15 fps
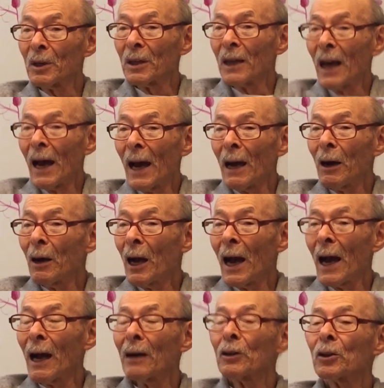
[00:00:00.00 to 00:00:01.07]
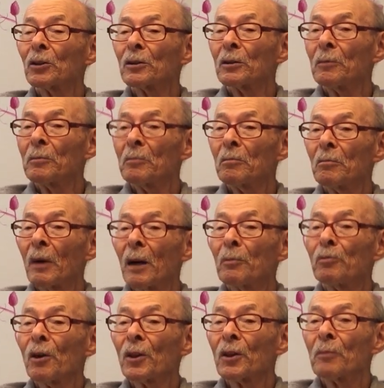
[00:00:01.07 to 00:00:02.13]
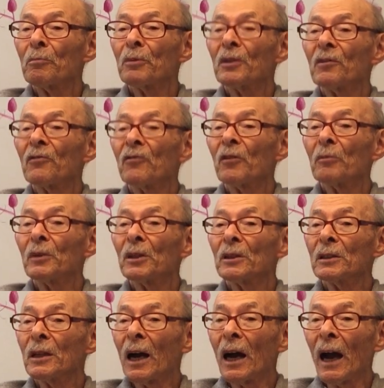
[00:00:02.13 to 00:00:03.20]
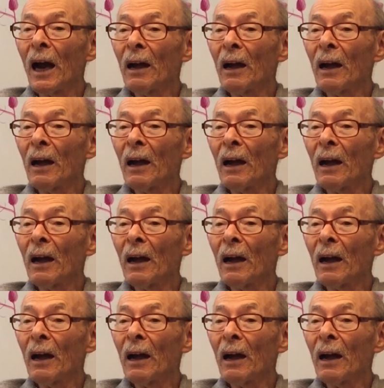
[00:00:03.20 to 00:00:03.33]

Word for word: But how, how could my brother be familiar?